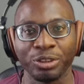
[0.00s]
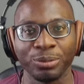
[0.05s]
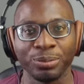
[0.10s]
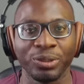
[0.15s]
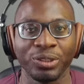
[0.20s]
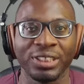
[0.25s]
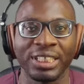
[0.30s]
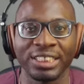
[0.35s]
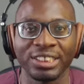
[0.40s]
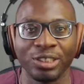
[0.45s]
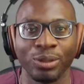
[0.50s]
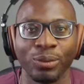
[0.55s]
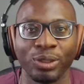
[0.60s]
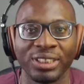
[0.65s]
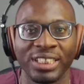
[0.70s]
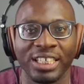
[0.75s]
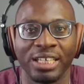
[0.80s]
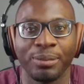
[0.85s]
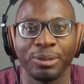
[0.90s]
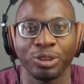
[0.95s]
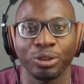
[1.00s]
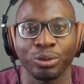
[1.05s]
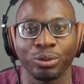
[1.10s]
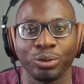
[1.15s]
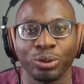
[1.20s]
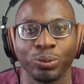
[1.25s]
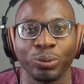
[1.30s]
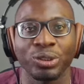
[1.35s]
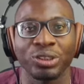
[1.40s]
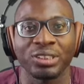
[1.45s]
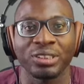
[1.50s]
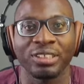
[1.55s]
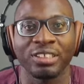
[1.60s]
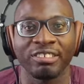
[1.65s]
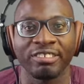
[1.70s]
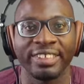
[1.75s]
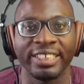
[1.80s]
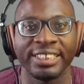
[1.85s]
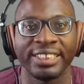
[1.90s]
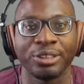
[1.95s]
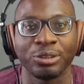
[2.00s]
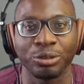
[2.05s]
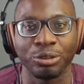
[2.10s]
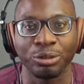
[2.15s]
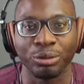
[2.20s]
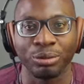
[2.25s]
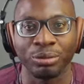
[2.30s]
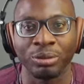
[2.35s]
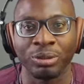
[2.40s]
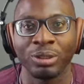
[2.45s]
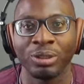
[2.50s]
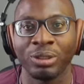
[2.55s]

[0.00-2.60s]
because that's not what dynamic shortcodes was created to do.